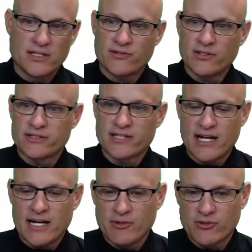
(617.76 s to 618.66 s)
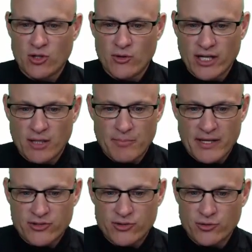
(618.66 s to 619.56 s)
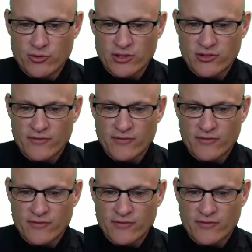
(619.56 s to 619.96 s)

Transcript: Let's see, time is going up by twos.